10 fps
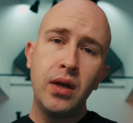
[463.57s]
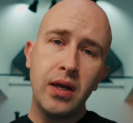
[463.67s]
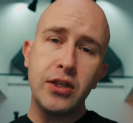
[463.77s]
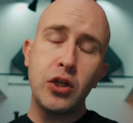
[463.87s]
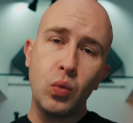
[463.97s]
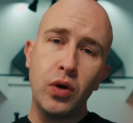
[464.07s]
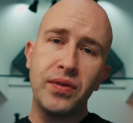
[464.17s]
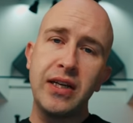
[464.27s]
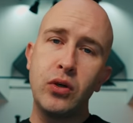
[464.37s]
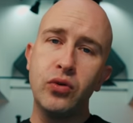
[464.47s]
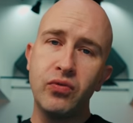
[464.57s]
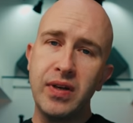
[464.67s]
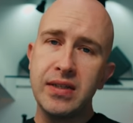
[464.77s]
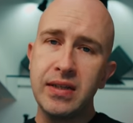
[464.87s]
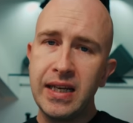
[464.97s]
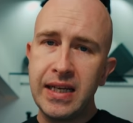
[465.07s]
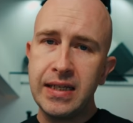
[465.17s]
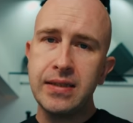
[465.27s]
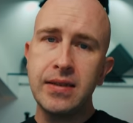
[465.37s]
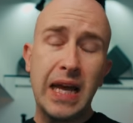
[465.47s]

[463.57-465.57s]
as to what that good reason is.